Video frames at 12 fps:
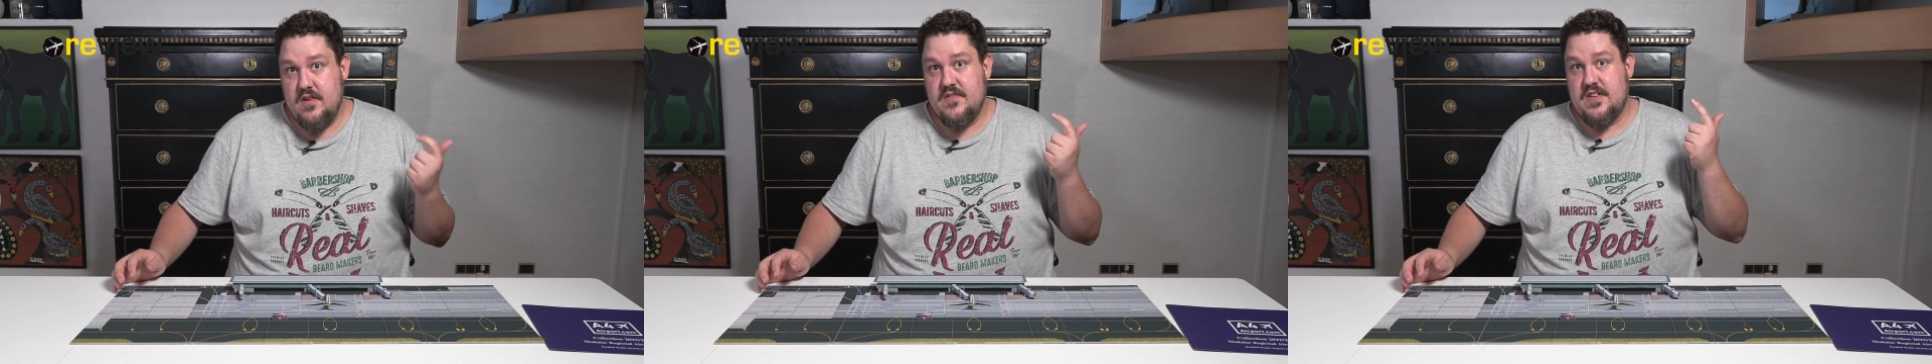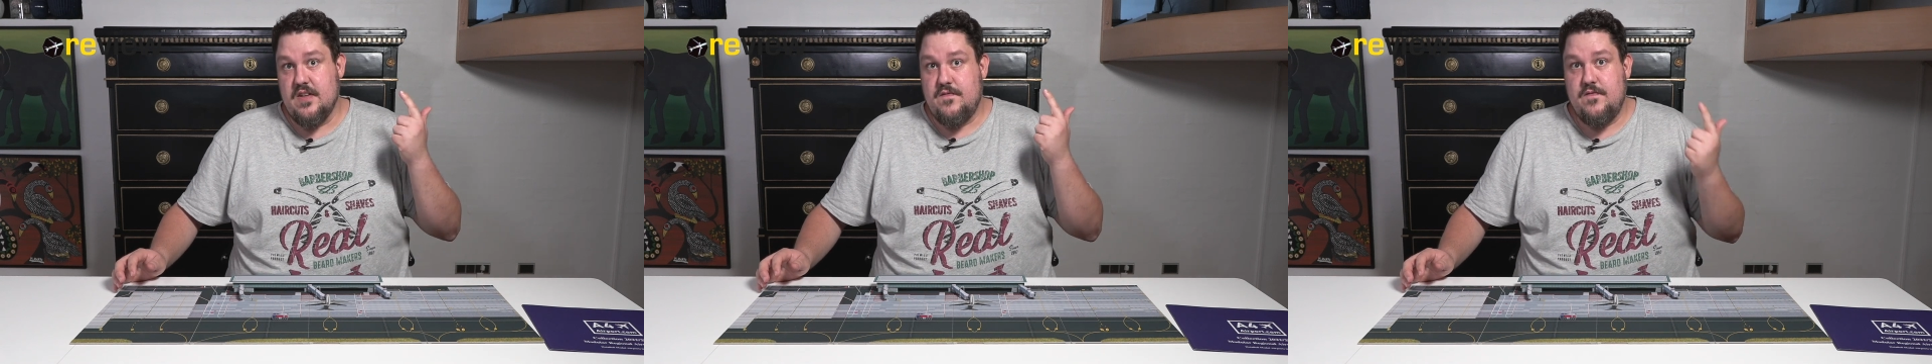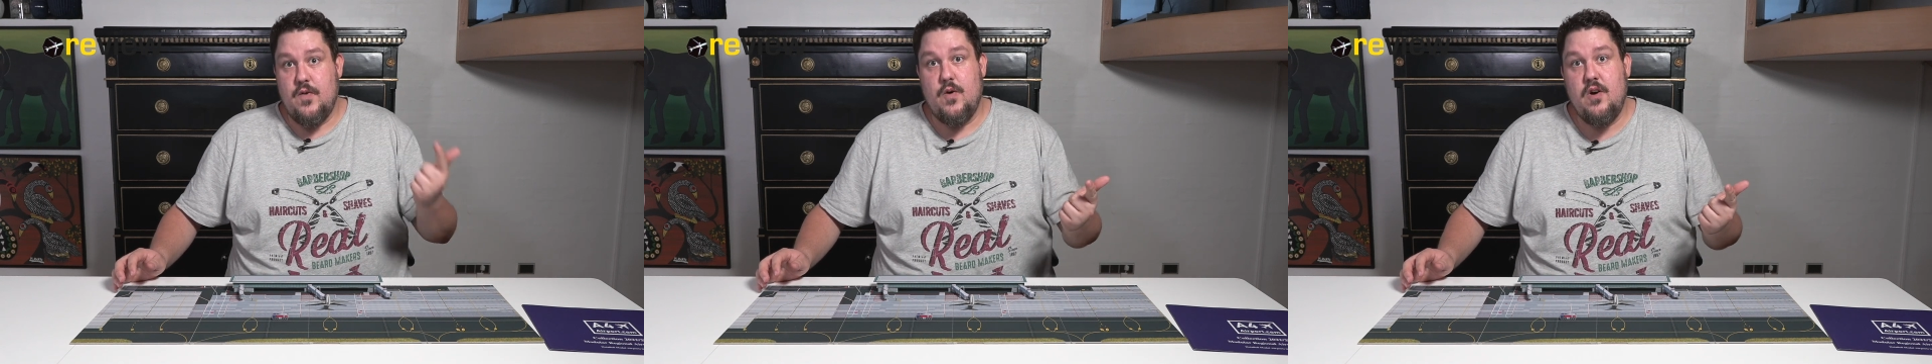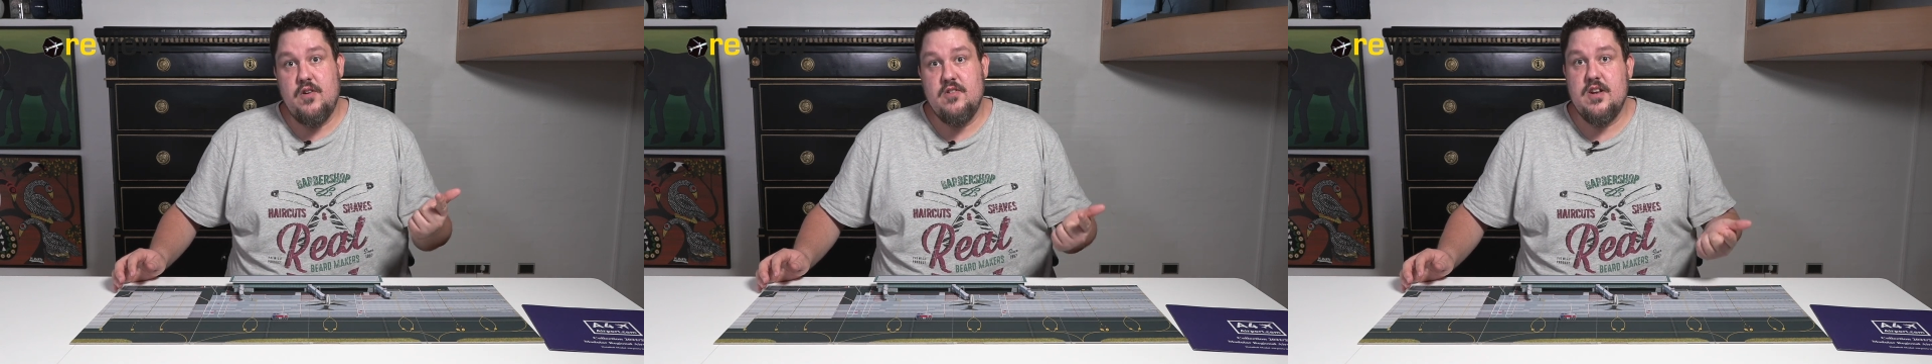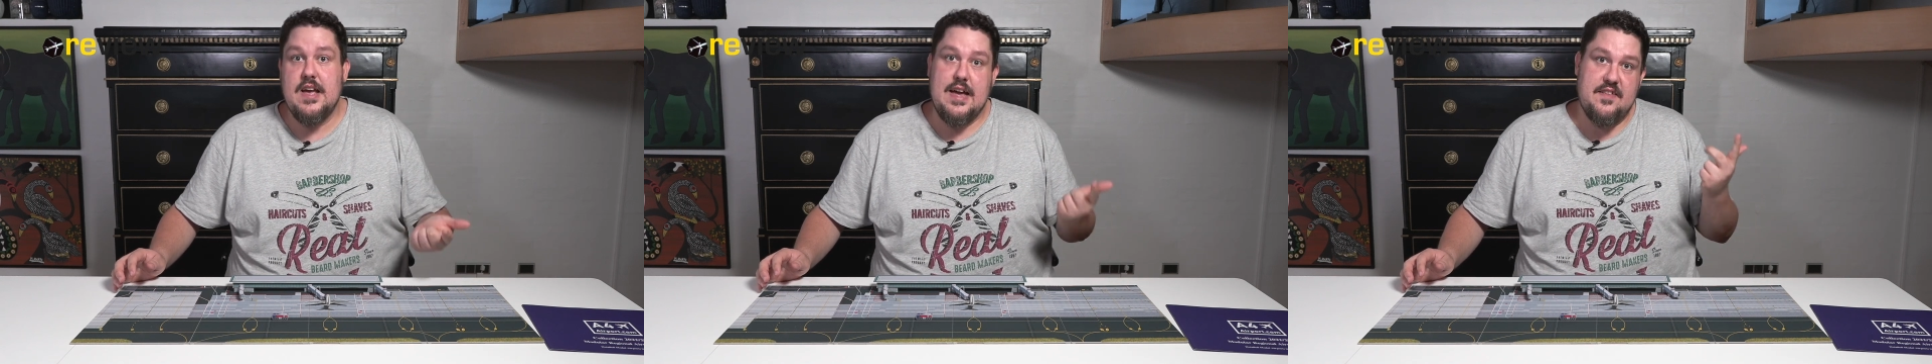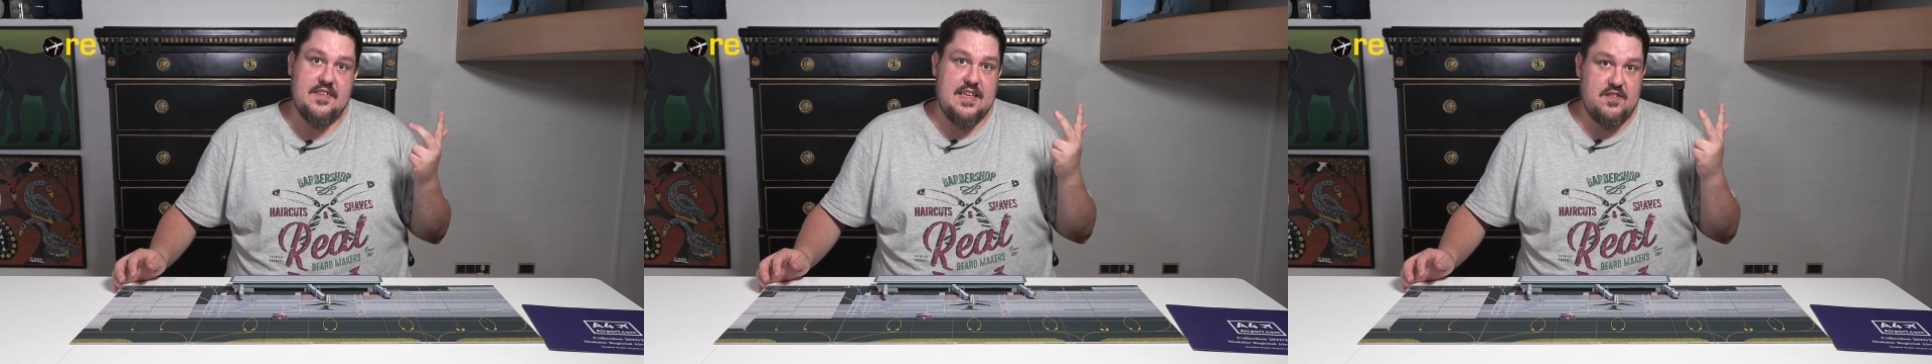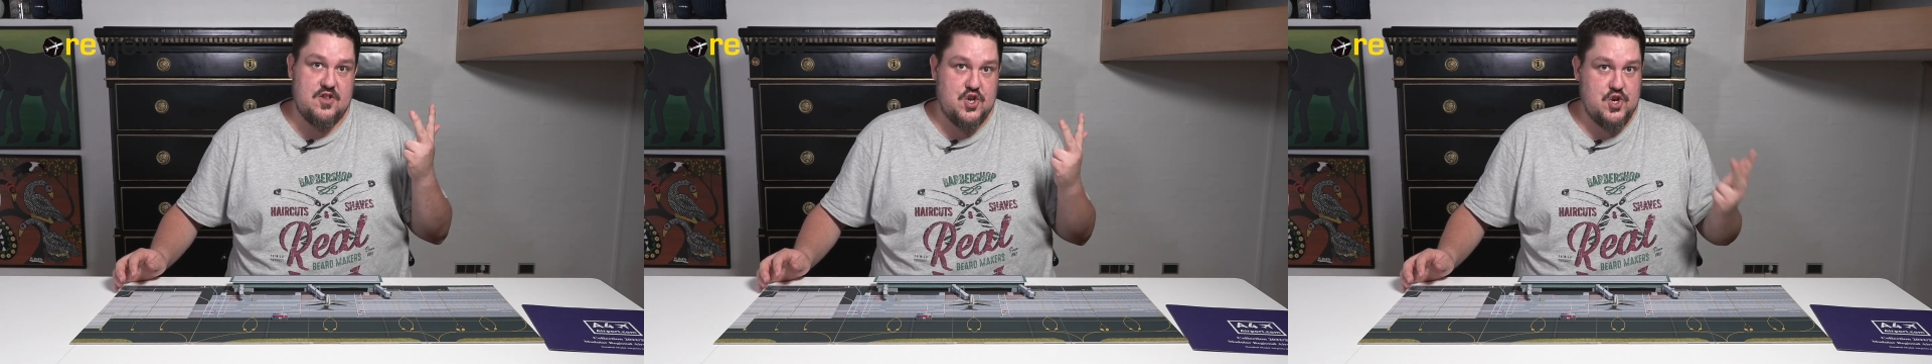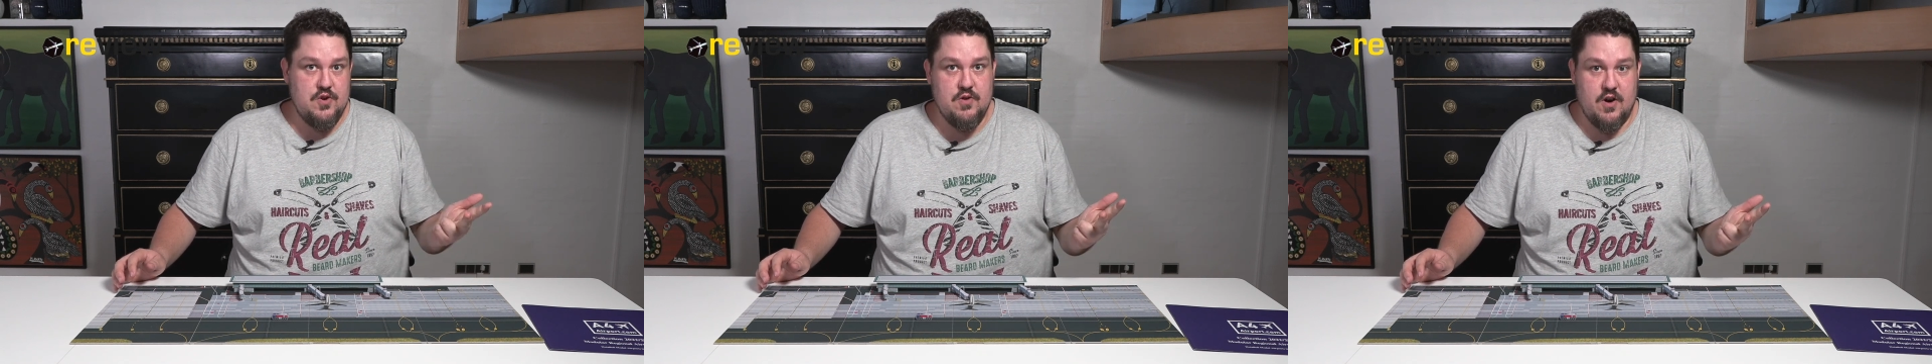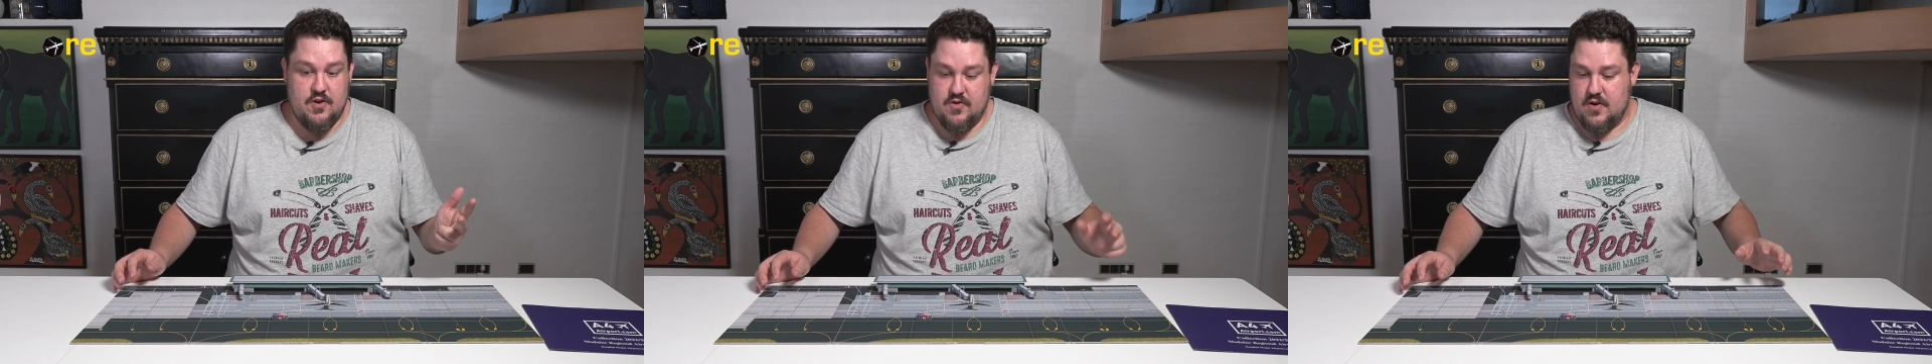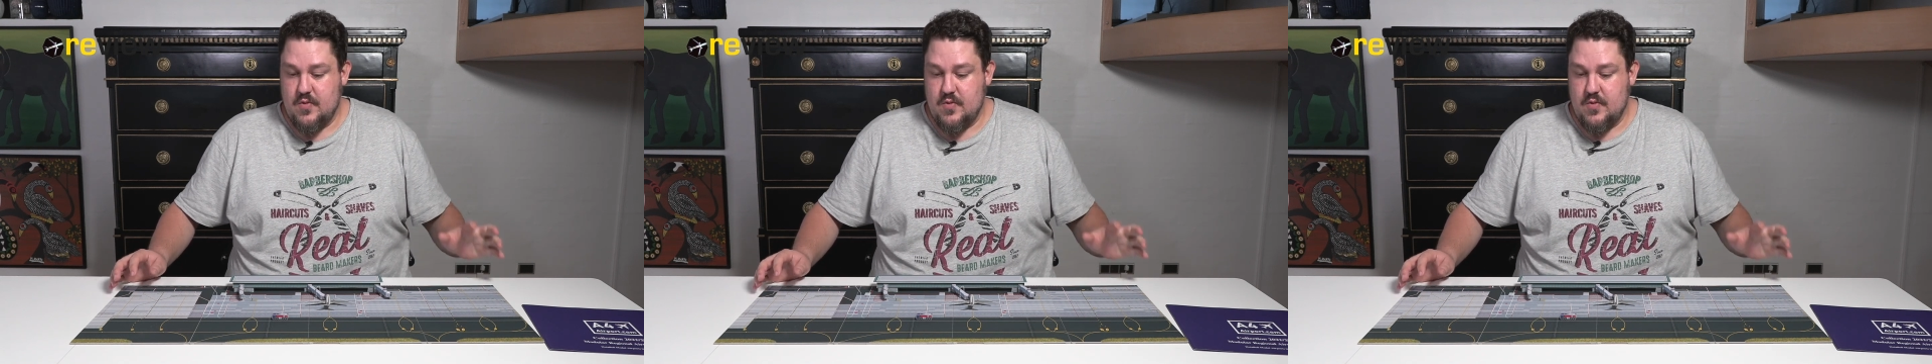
scale 400 and scale 200,